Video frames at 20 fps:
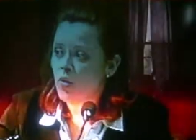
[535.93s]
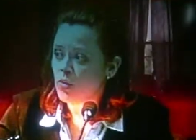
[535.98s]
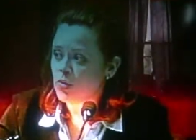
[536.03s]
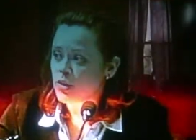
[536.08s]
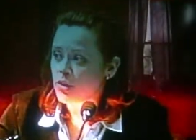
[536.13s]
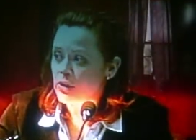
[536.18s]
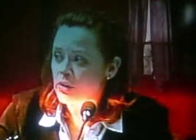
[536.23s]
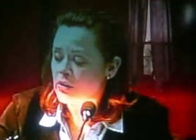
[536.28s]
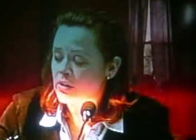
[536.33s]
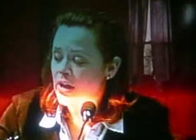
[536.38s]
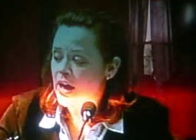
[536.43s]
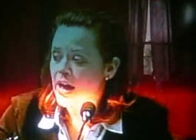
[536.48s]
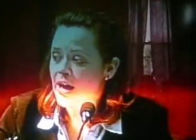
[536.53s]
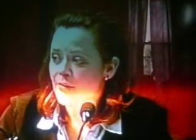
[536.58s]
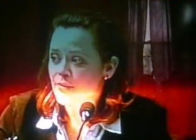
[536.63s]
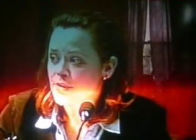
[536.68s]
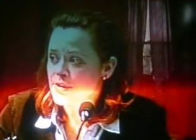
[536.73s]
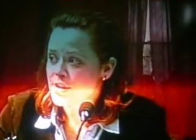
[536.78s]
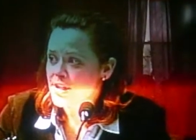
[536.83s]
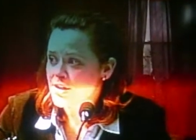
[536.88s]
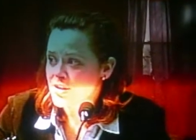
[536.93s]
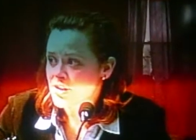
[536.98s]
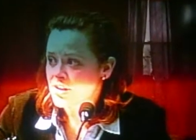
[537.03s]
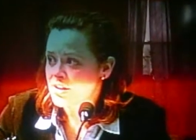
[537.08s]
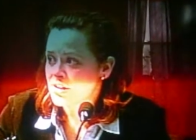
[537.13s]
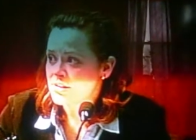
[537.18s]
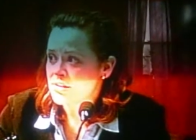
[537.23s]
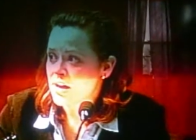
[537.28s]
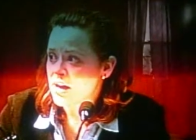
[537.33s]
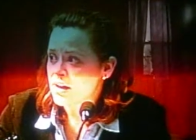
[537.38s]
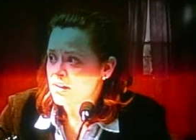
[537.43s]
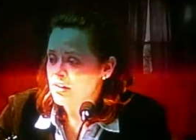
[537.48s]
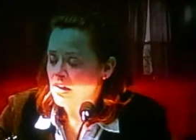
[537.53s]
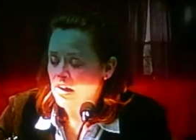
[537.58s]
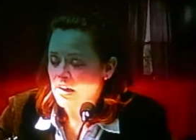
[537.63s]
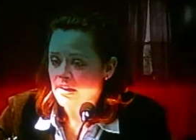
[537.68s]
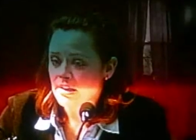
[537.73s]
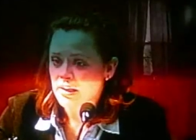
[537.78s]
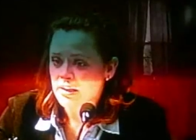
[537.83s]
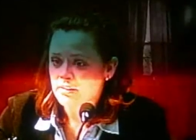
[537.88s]
whole little conversation and
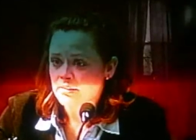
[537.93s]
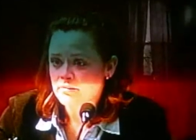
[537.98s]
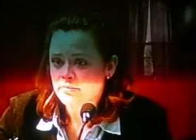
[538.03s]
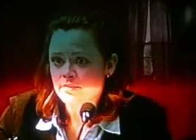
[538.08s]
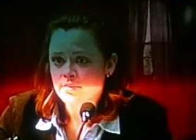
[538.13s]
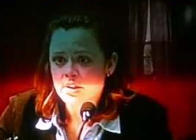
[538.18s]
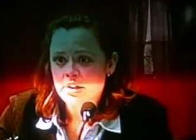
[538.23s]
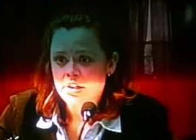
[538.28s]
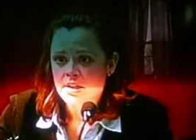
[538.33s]
dialogue, and